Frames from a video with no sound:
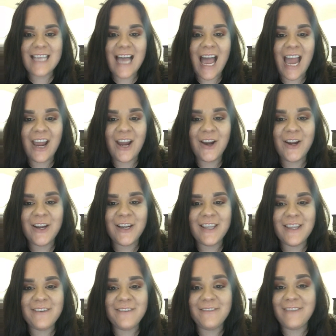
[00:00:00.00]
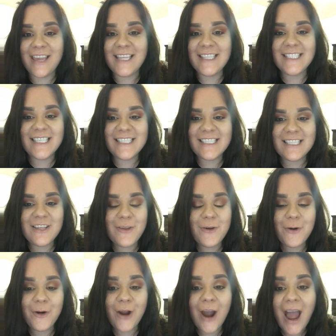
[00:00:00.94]
and I heard the
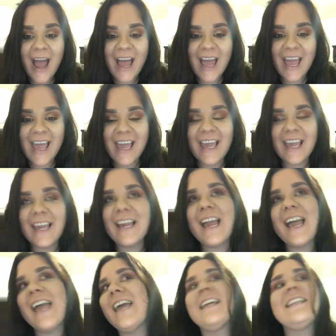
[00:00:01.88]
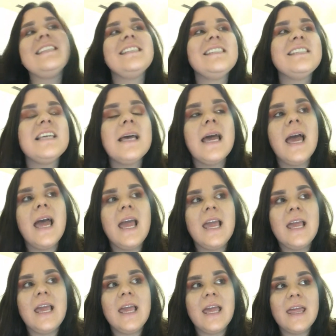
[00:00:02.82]
faintest little cry,
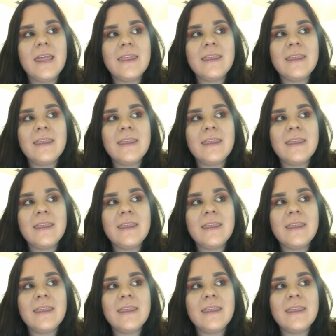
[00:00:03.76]
and